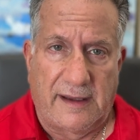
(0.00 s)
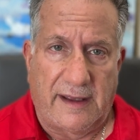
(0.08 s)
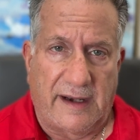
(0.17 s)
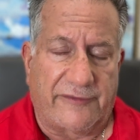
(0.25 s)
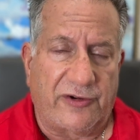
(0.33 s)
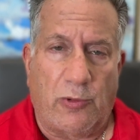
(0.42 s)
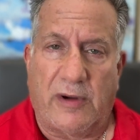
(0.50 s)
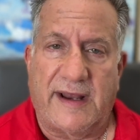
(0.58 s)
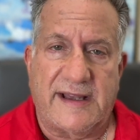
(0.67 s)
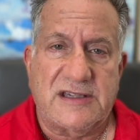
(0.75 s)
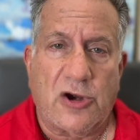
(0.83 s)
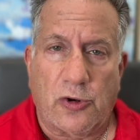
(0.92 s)
and everyone
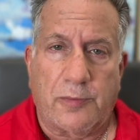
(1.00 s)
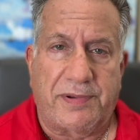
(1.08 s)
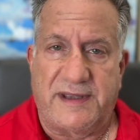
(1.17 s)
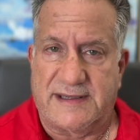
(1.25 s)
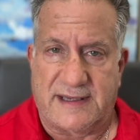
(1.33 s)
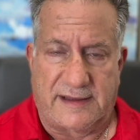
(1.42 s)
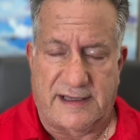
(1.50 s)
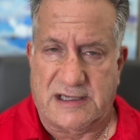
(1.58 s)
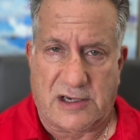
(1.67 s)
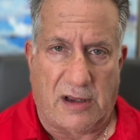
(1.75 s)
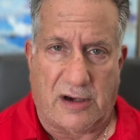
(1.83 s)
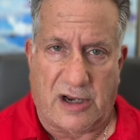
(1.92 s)
has herpes in this
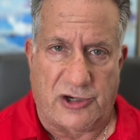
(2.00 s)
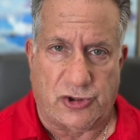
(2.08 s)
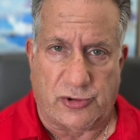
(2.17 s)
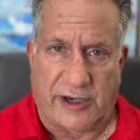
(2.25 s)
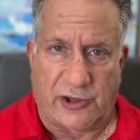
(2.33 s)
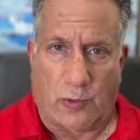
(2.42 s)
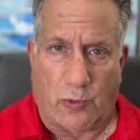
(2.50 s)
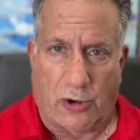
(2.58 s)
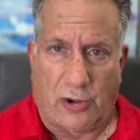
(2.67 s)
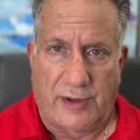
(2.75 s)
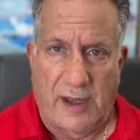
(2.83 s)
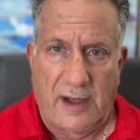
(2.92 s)
country and the world.